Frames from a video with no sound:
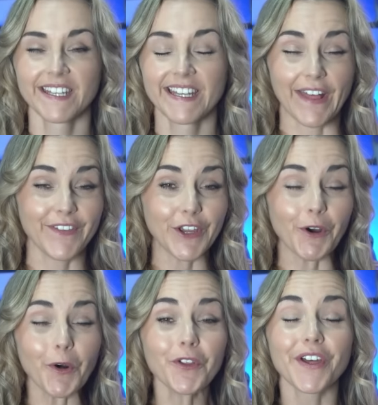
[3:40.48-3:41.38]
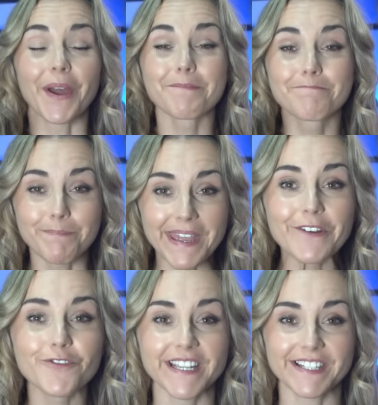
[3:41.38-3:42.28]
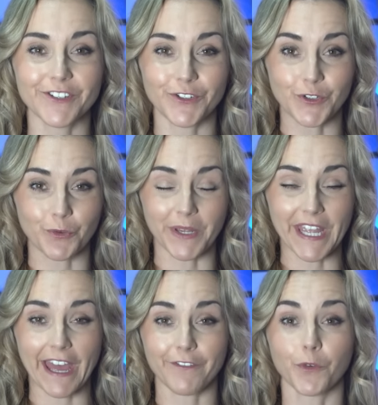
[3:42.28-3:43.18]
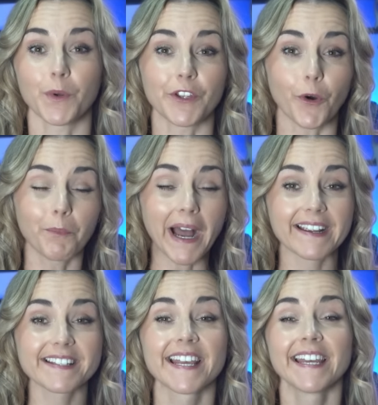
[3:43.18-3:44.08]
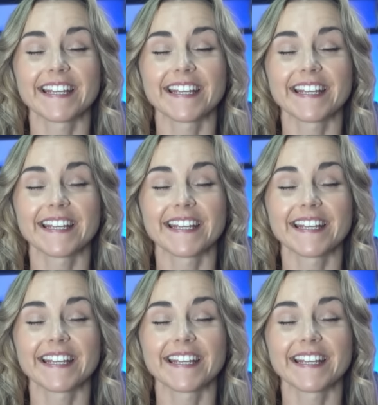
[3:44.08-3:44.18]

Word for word: And the other big reason you should be careful with your bags